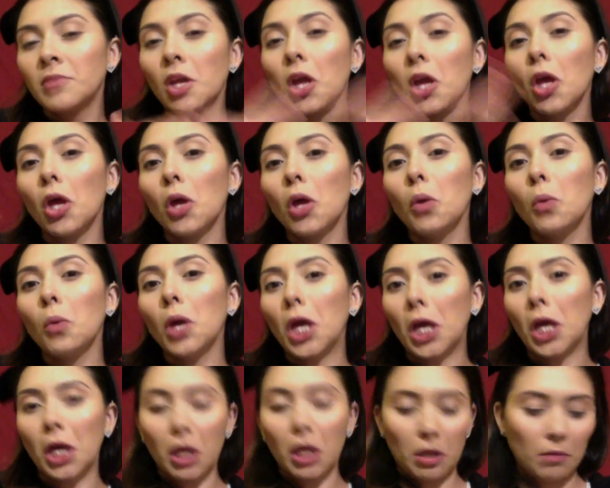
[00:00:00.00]
a
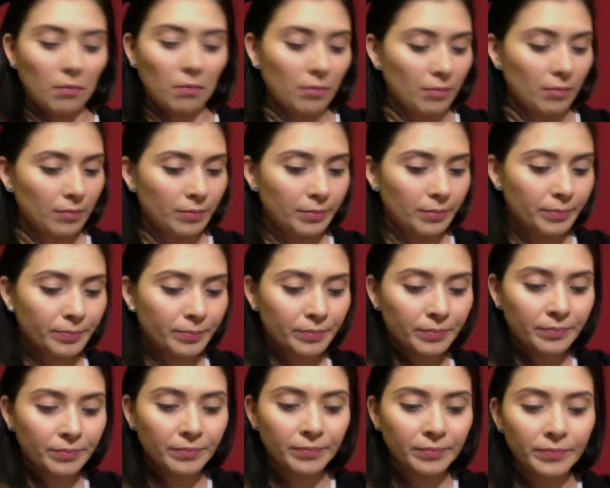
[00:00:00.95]
lick.
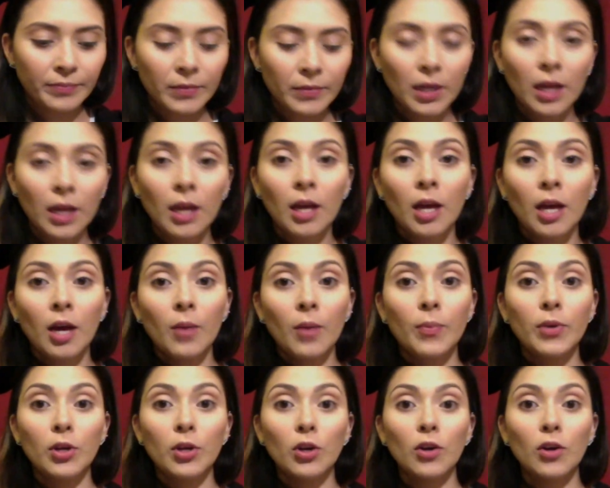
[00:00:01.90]
I'm
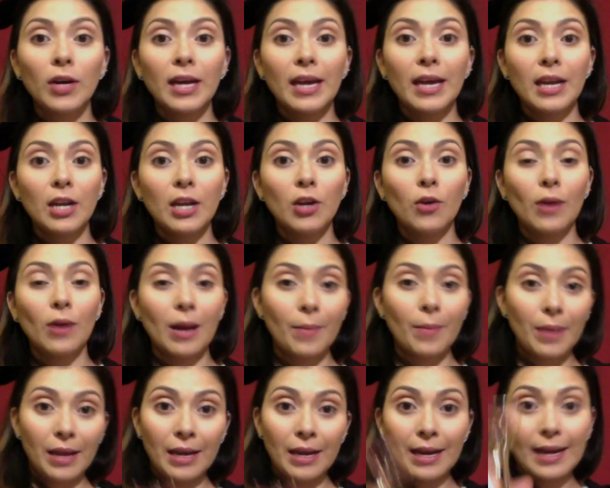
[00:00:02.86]
gonna go ahead and grab
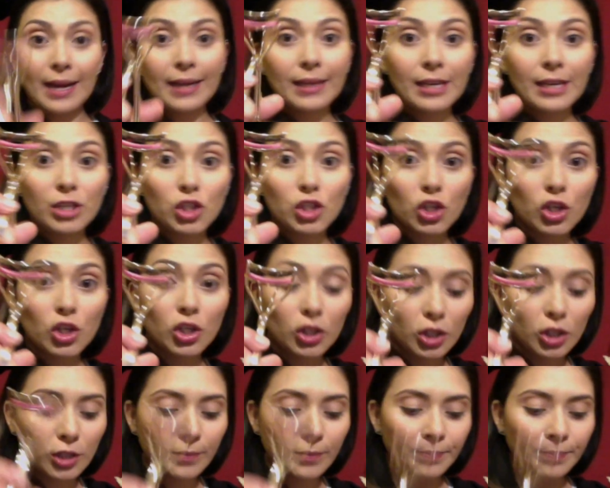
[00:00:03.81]
an eyelash
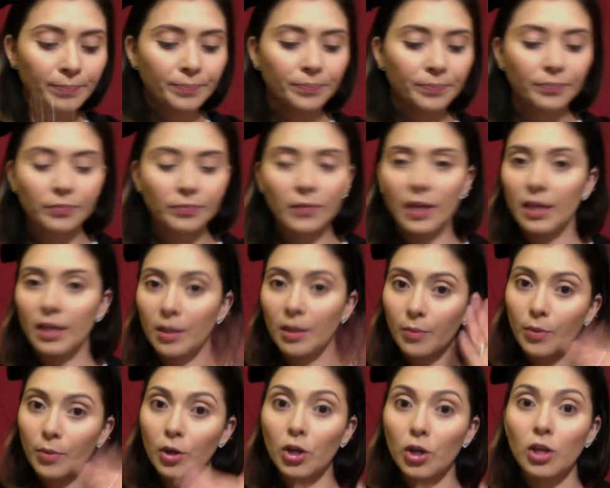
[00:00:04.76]
curler, and then I'm
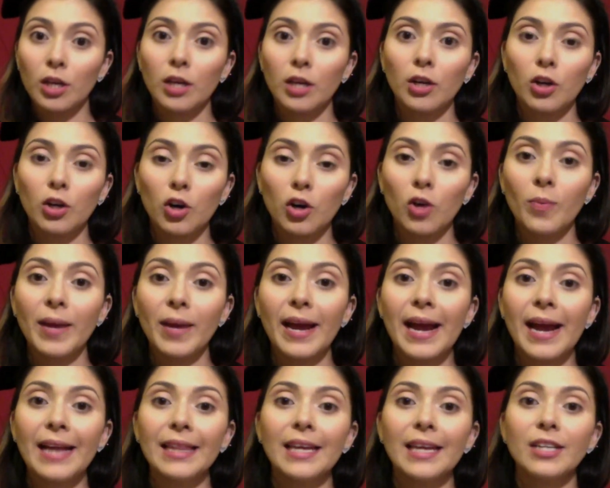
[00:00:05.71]
gonna curl my
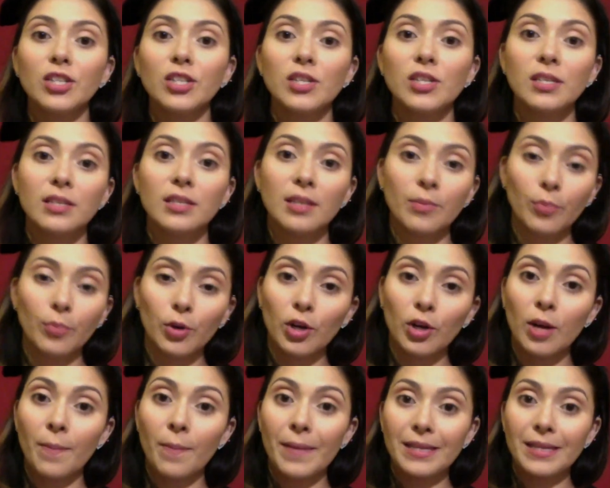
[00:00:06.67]
eyelashes and put
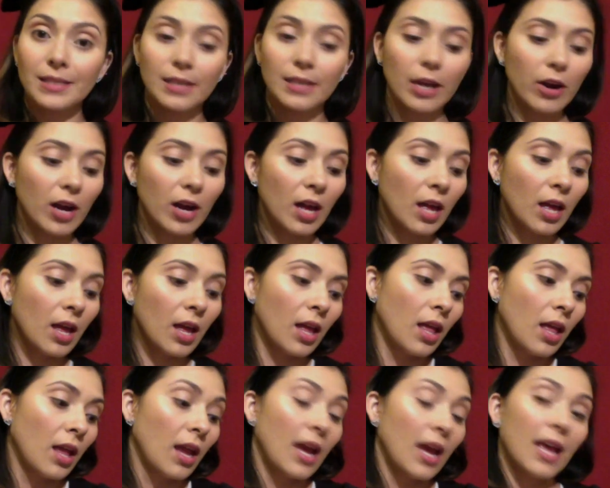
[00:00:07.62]
on mascara,
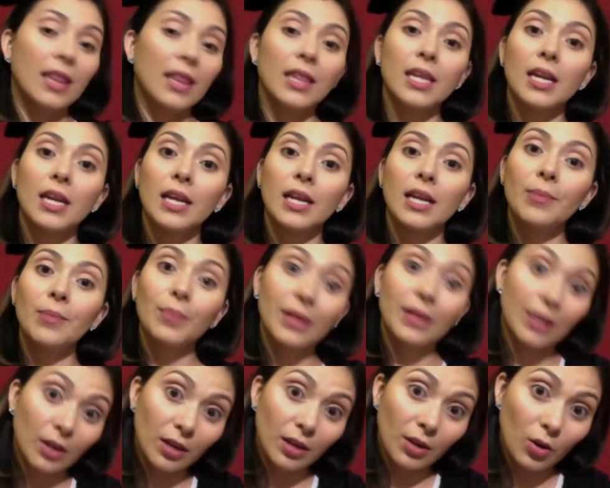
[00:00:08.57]
and then the lip, and
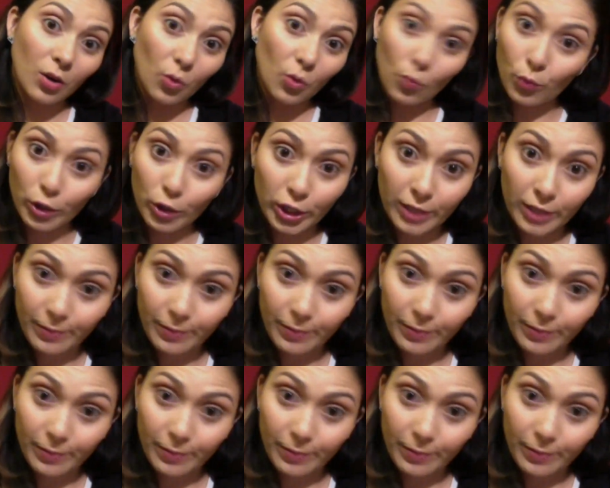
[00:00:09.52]
then we're done.